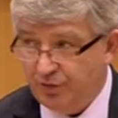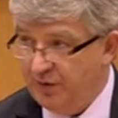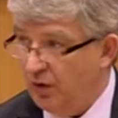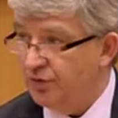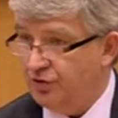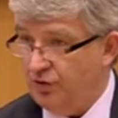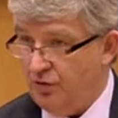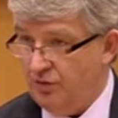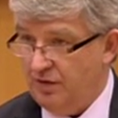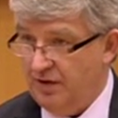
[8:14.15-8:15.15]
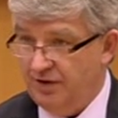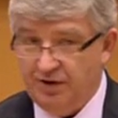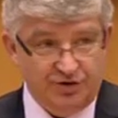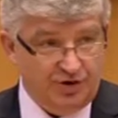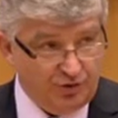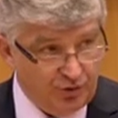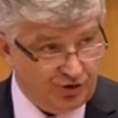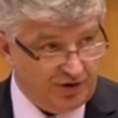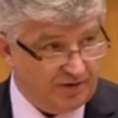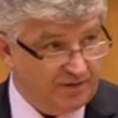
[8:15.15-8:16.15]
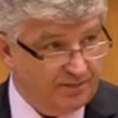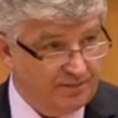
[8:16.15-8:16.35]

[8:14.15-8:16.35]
be also an institution